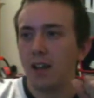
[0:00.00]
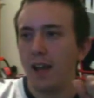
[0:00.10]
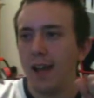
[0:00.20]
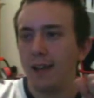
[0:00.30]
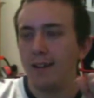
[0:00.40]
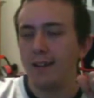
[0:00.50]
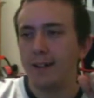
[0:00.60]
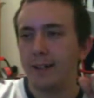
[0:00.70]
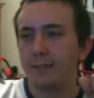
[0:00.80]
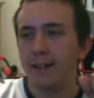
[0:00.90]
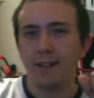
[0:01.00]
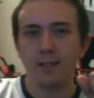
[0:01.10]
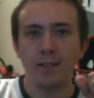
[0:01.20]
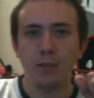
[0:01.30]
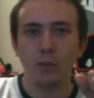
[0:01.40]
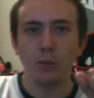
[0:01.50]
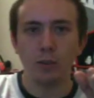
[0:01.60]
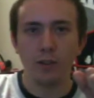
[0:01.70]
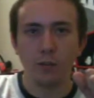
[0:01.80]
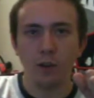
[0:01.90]
And Kansas City will pull
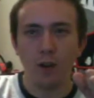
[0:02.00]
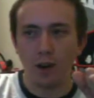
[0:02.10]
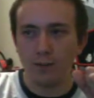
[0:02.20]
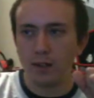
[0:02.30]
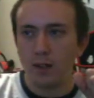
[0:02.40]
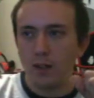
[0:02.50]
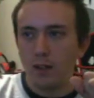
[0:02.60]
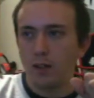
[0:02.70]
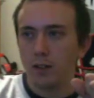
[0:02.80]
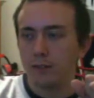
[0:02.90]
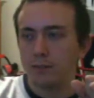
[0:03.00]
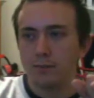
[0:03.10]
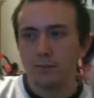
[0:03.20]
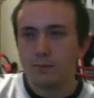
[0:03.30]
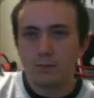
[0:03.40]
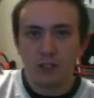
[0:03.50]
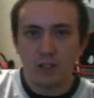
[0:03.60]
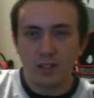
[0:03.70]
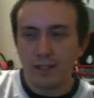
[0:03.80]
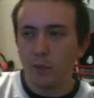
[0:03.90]
this win off just
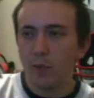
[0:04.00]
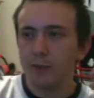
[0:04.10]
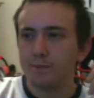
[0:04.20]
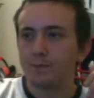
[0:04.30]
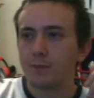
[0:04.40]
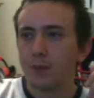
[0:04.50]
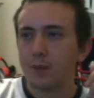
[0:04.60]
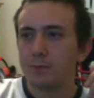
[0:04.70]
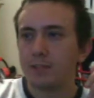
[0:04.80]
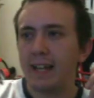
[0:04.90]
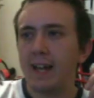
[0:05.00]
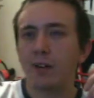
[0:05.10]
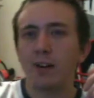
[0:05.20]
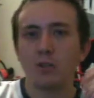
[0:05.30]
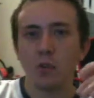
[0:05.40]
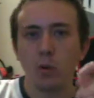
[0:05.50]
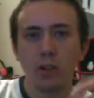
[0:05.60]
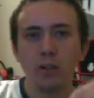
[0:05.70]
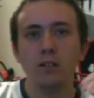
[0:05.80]
because they will. Seattle, Arizona.